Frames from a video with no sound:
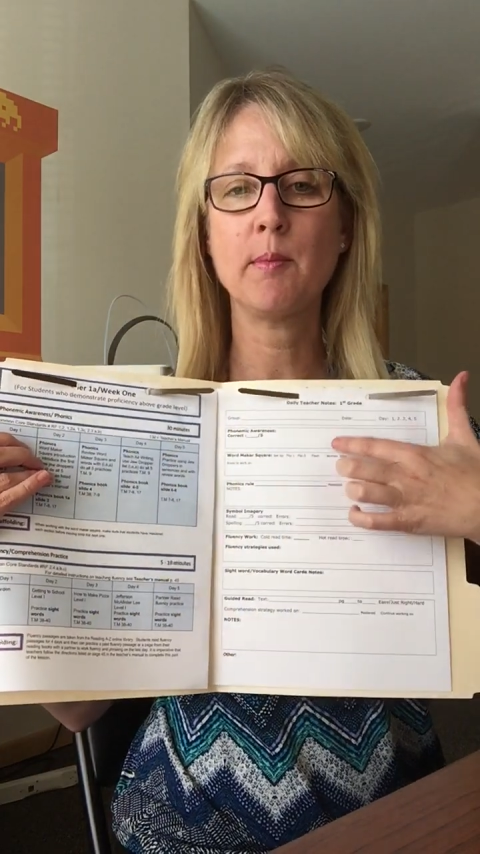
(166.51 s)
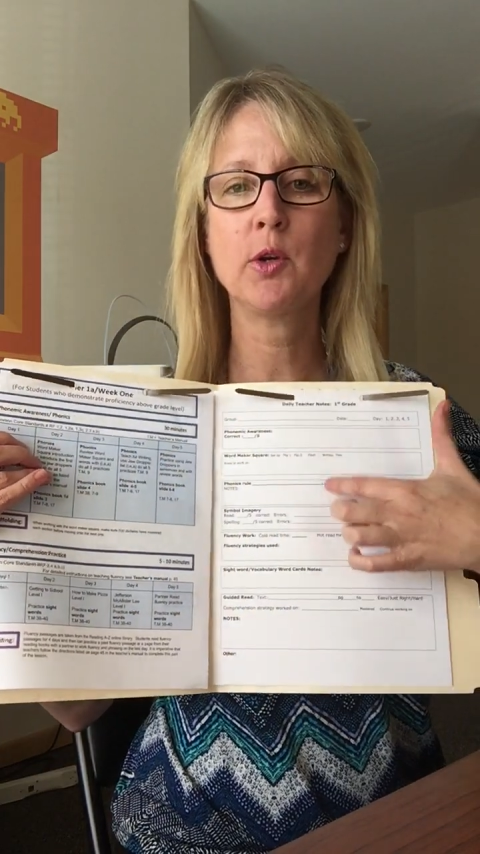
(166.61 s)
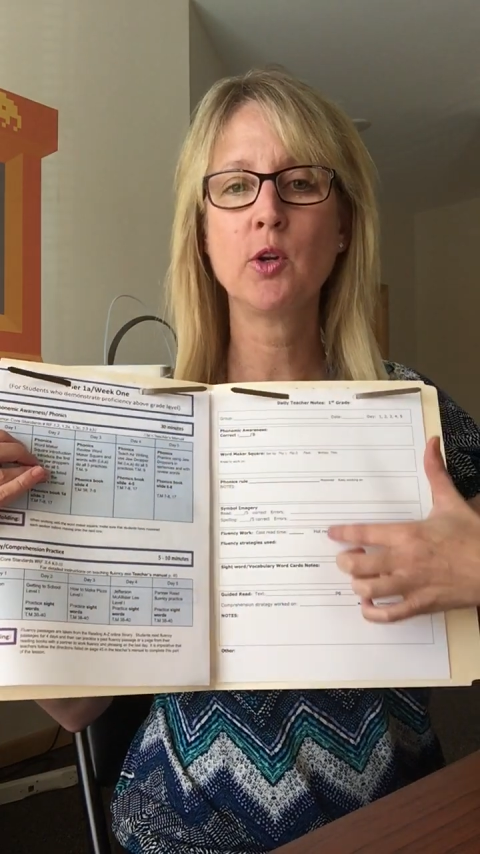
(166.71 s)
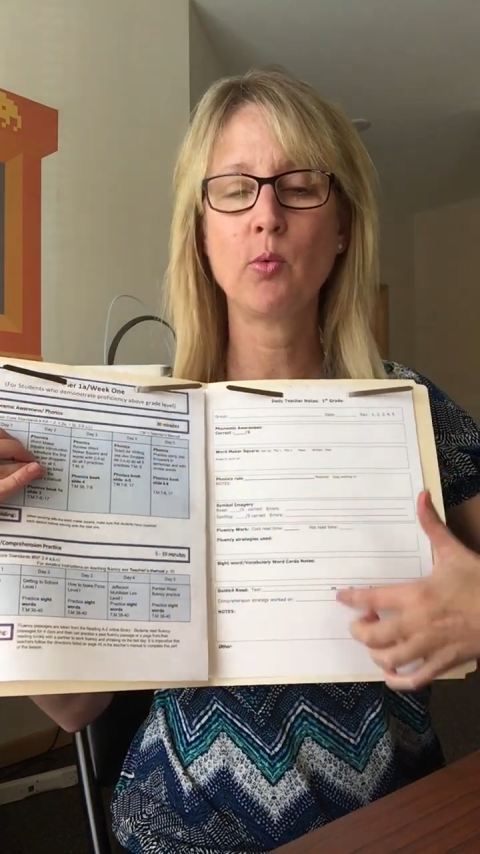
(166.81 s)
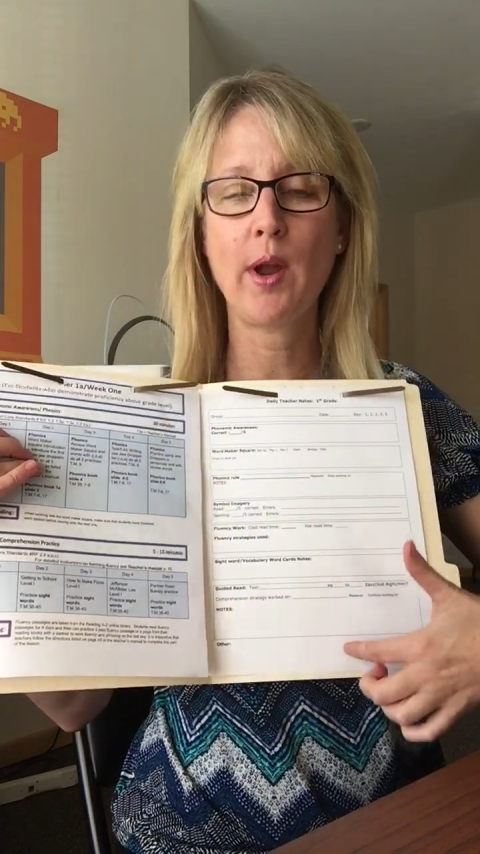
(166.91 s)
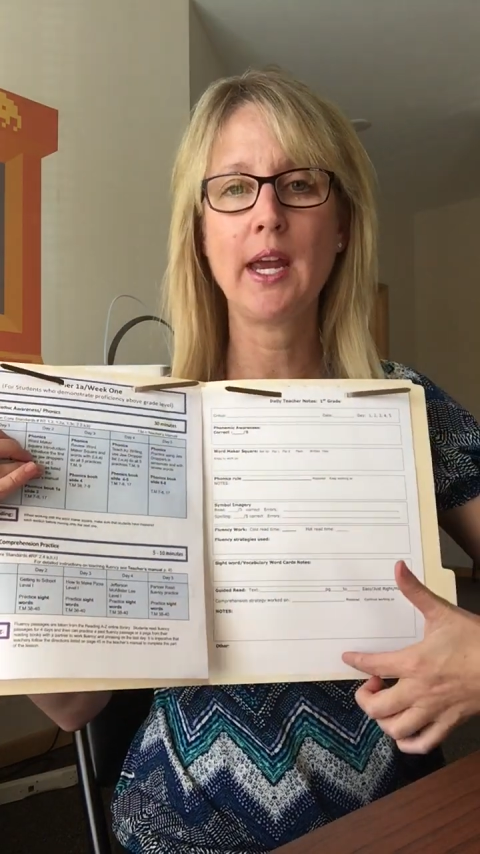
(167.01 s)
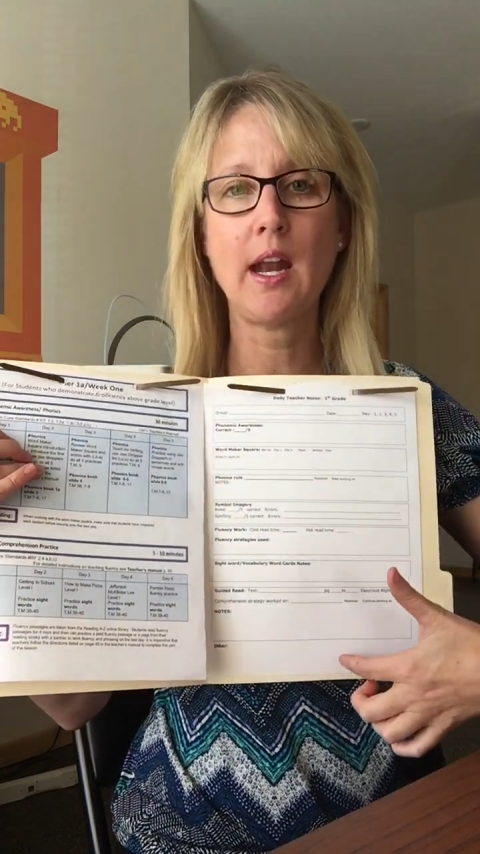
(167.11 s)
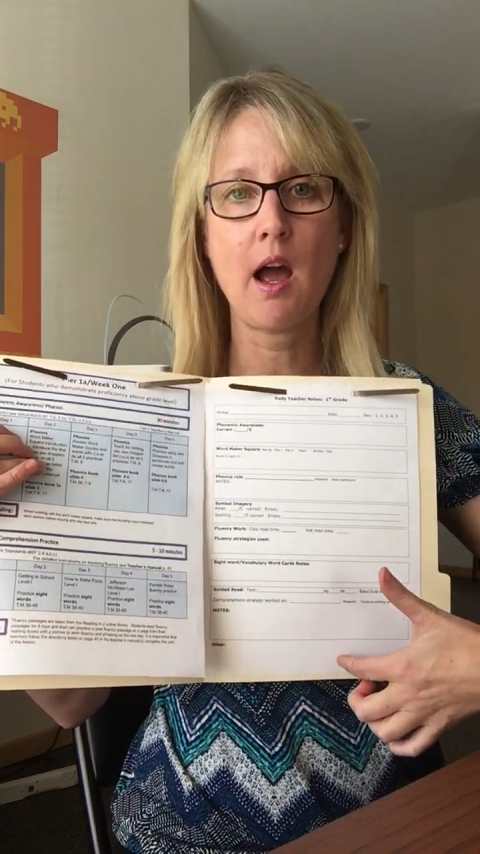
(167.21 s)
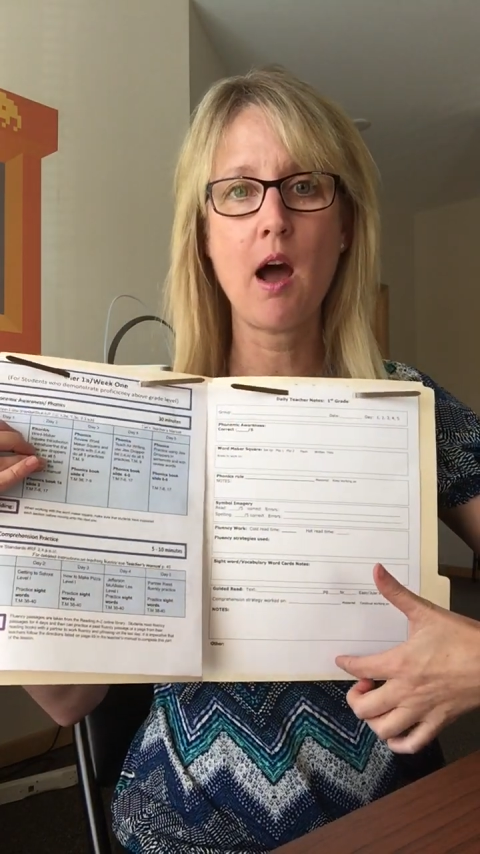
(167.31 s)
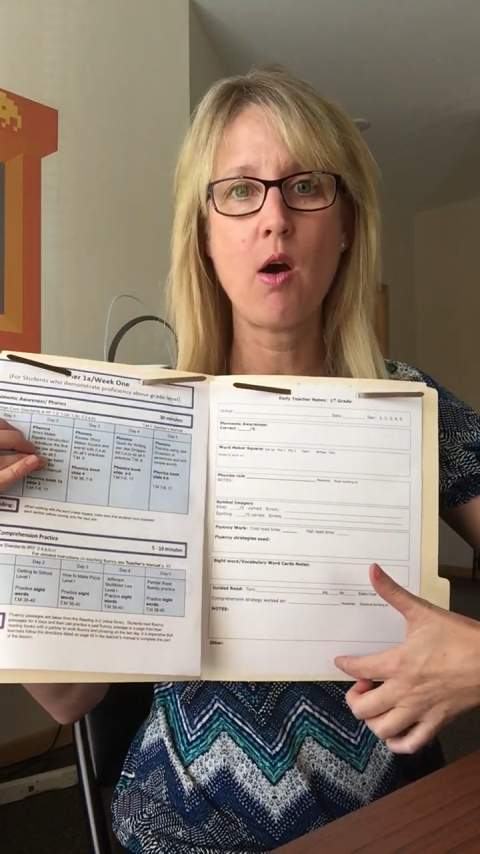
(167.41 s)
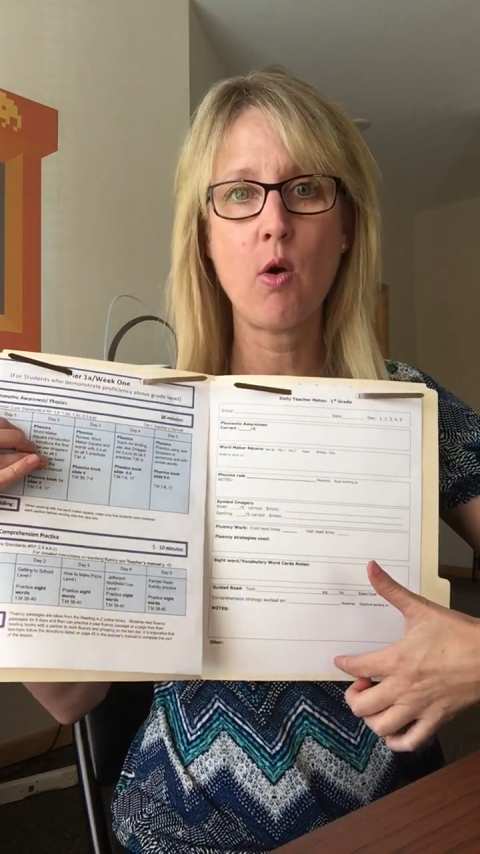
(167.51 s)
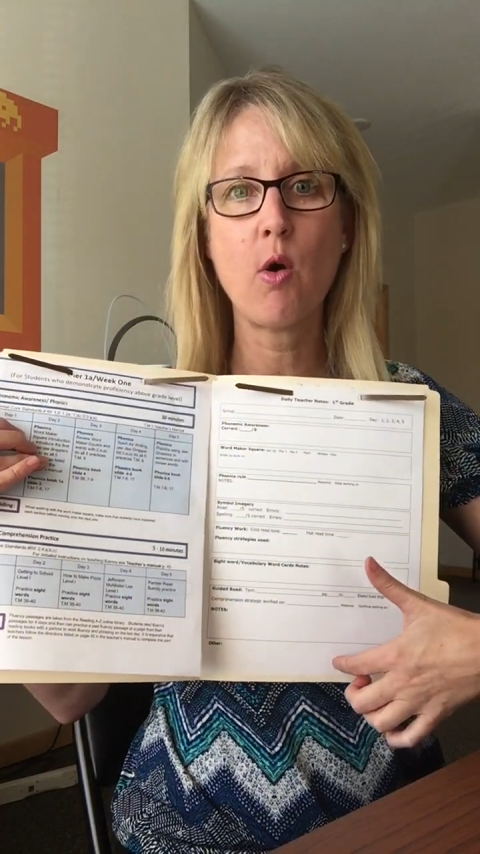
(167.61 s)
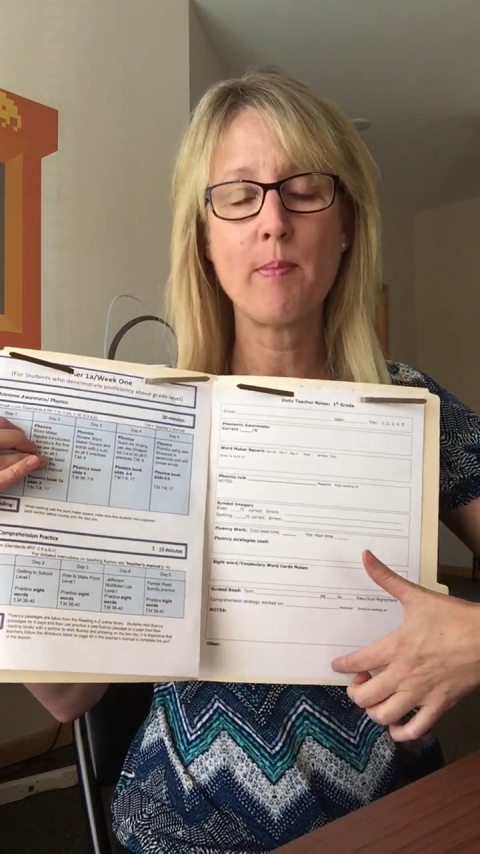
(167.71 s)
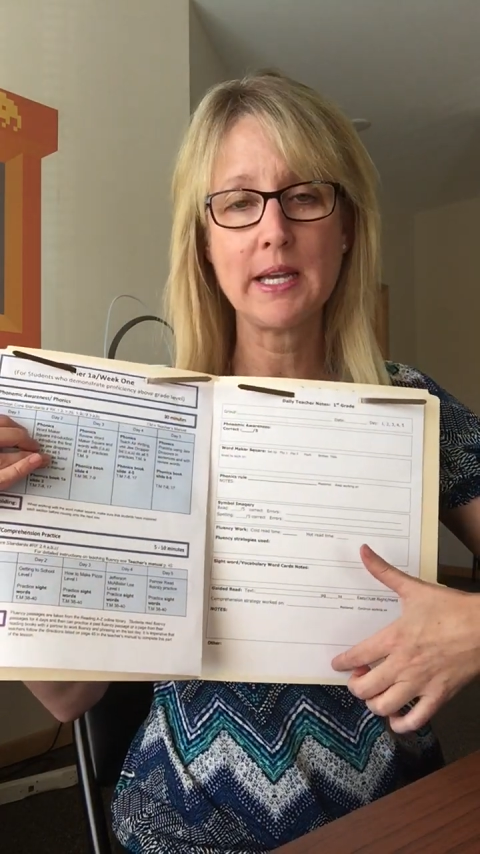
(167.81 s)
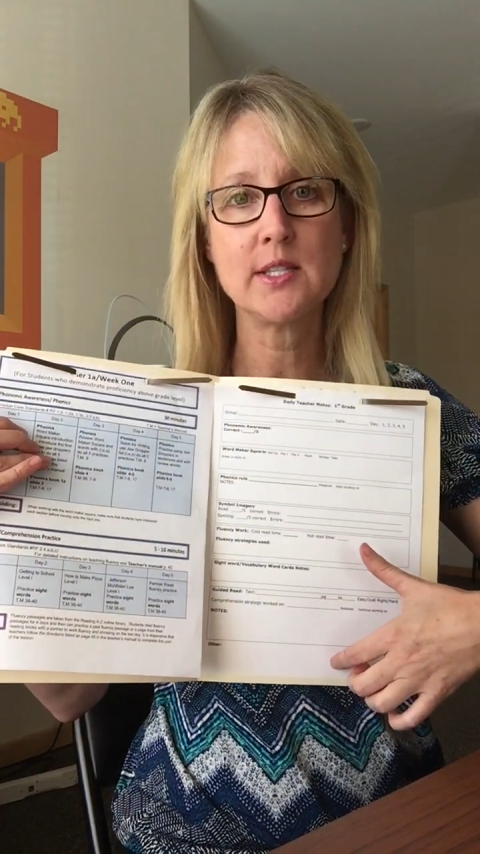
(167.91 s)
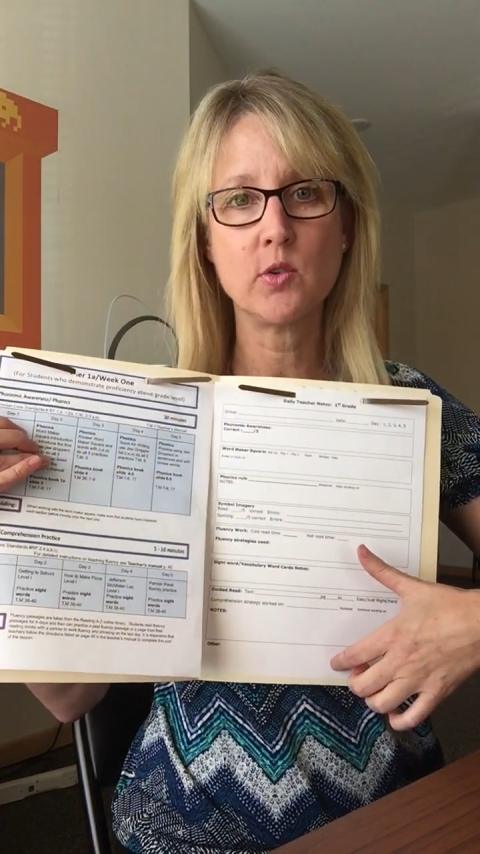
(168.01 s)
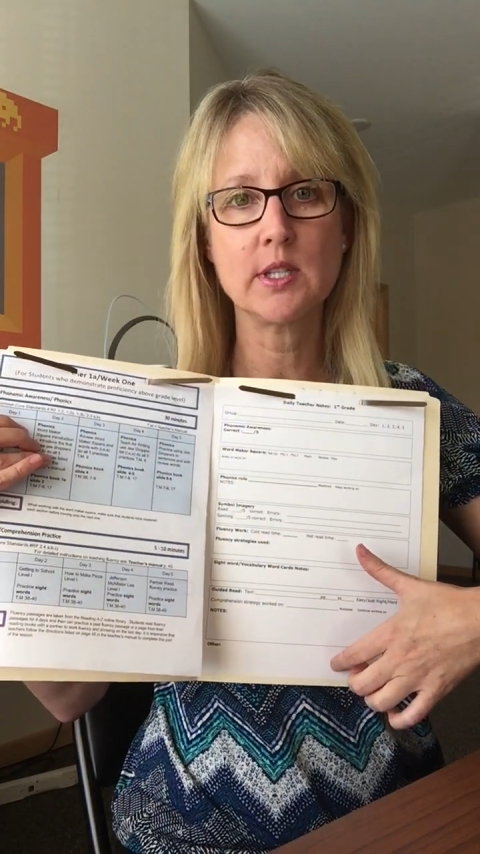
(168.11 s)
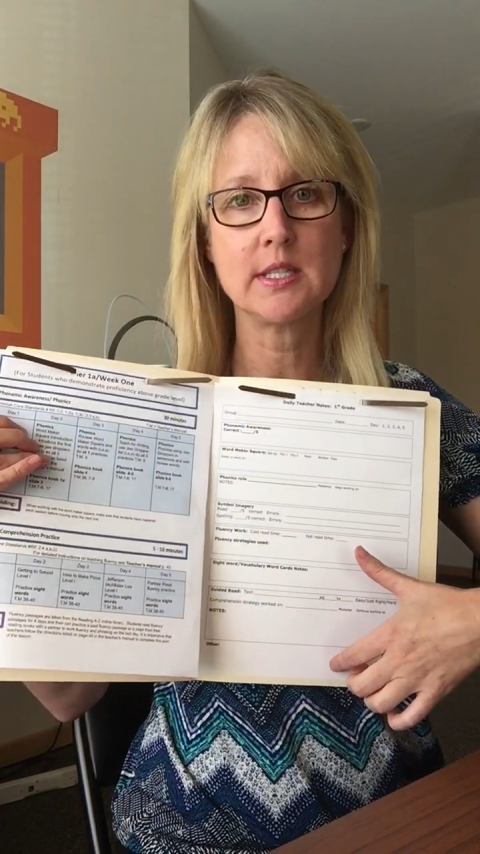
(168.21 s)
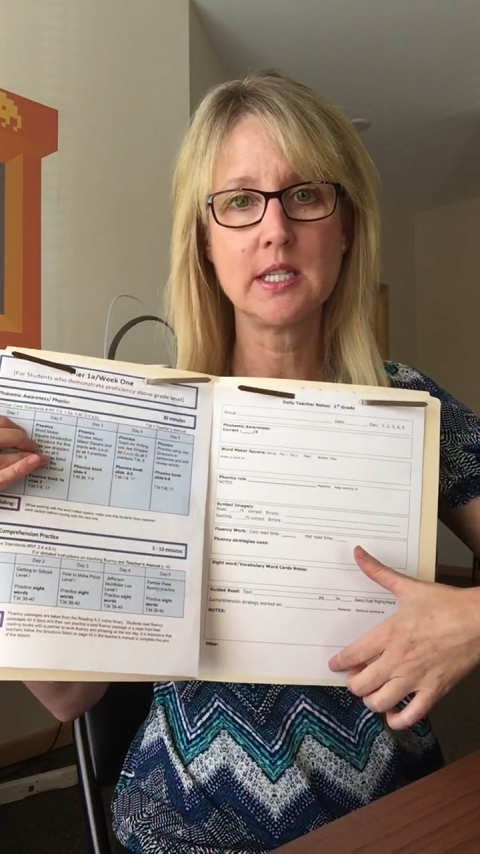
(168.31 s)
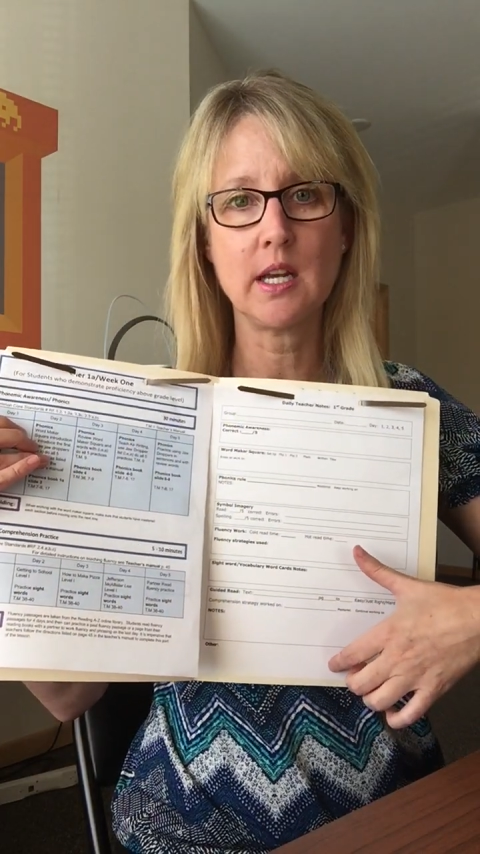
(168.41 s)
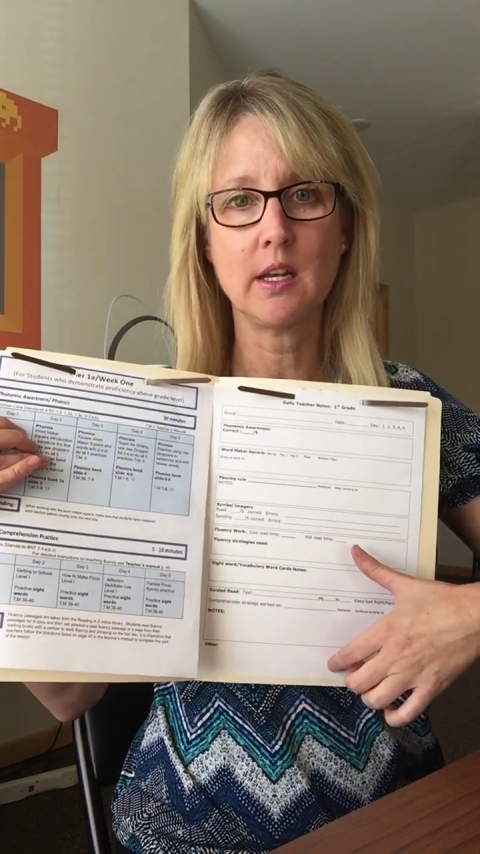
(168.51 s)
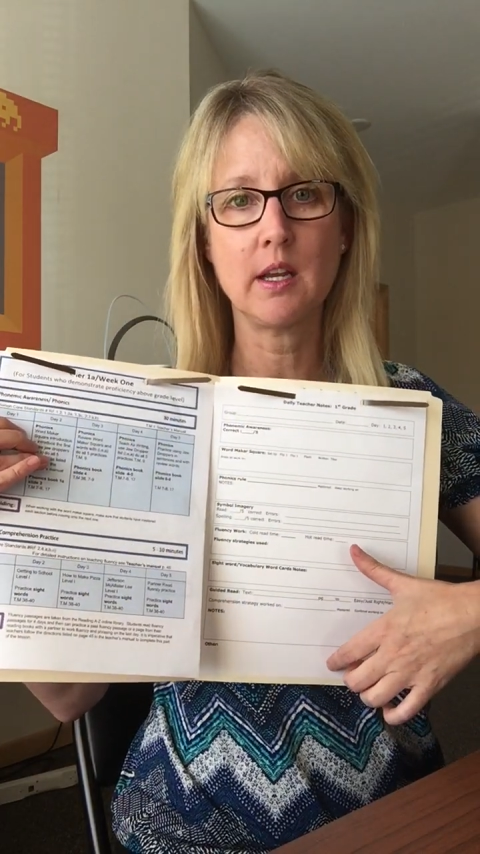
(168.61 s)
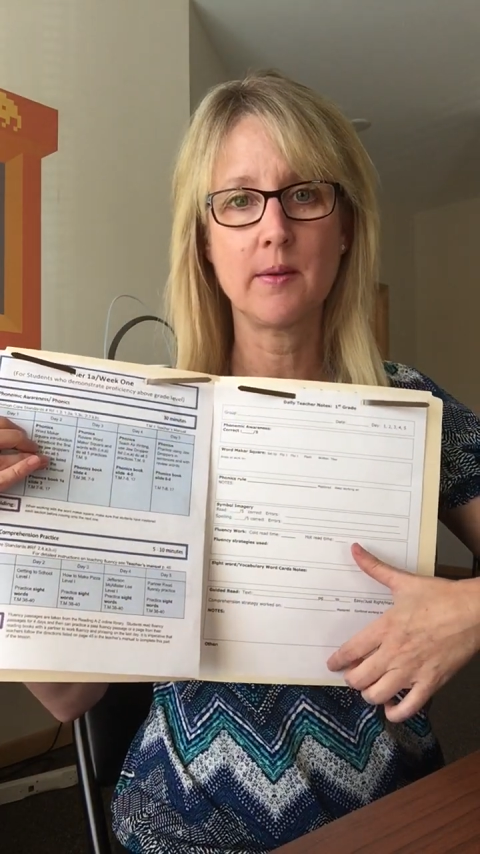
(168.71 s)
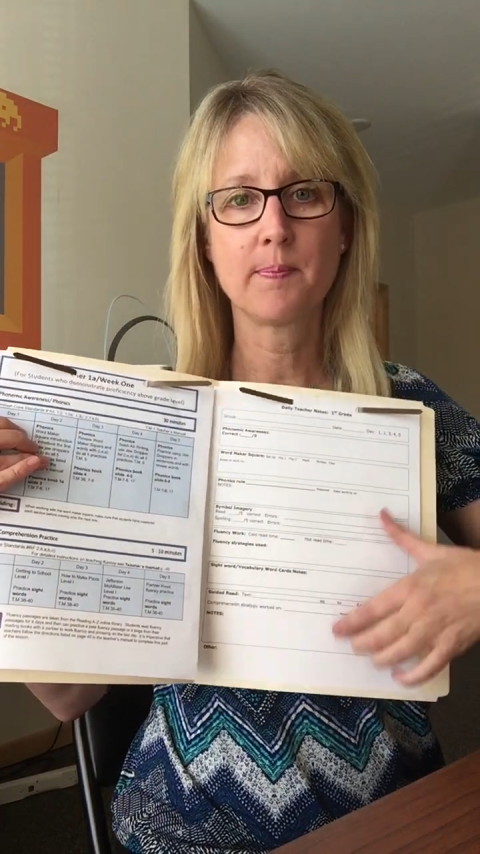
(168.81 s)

I'm going to write how my students did.